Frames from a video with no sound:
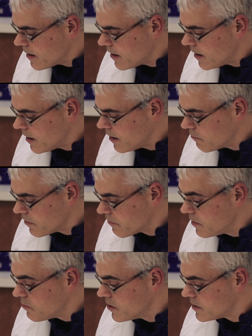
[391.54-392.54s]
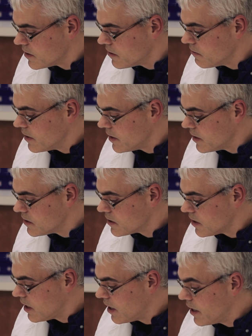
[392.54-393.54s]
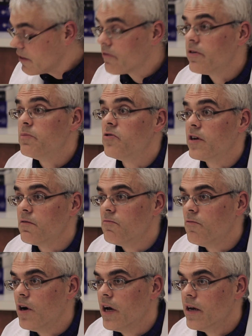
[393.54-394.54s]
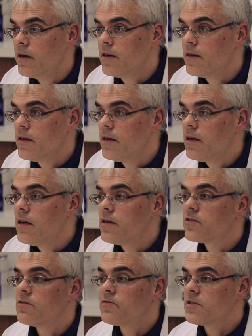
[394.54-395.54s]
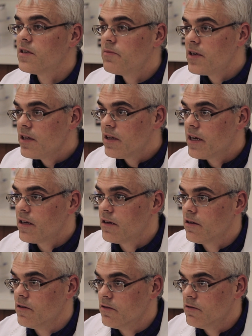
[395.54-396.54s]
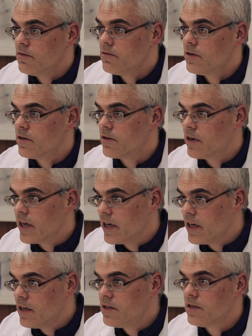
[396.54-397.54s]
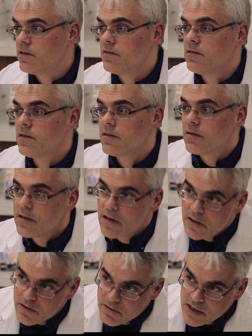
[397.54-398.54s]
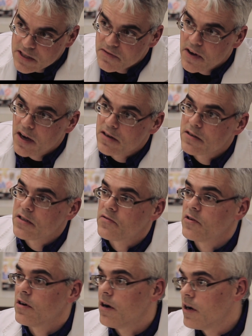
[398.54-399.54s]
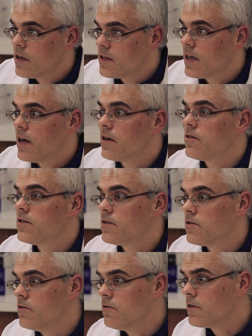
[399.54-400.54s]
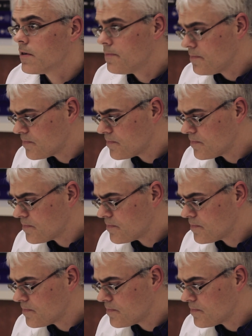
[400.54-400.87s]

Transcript: were 3.0 and in July 3.1. So for somebody like you, your age and the other risk factors for a heart attack or stroke